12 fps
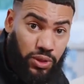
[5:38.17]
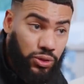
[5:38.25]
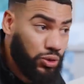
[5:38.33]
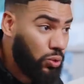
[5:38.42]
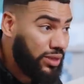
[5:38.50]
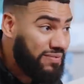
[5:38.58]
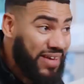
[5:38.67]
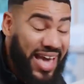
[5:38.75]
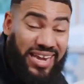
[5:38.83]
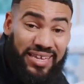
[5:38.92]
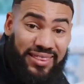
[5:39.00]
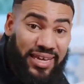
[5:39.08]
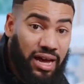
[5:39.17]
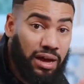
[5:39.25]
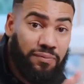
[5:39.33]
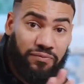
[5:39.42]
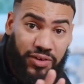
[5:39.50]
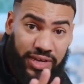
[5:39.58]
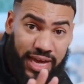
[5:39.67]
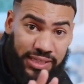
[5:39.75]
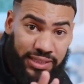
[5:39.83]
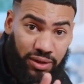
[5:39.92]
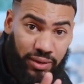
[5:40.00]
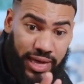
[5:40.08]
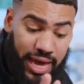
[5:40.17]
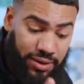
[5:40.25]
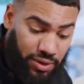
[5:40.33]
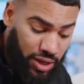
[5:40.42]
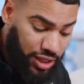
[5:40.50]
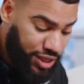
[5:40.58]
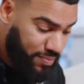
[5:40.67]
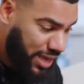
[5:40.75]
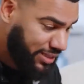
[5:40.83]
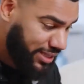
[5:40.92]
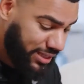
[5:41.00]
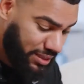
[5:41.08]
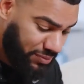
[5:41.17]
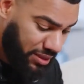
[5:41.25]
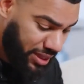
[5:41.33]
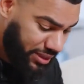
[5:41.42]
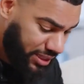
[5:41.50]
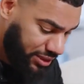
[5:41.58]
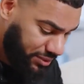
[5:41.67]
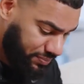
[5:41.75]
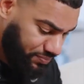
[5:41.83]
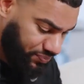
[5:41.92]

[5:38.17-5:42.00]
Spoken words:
Don't leave anything up for guessing, okay? You might say something like this.